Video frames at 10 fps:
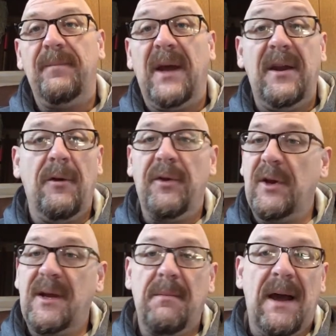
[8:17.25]
I know they're
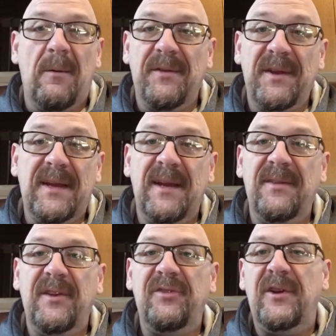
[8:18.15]
going to come out with it again
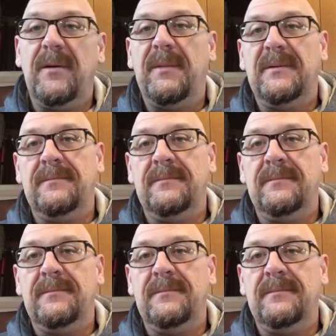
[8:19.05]
this year, but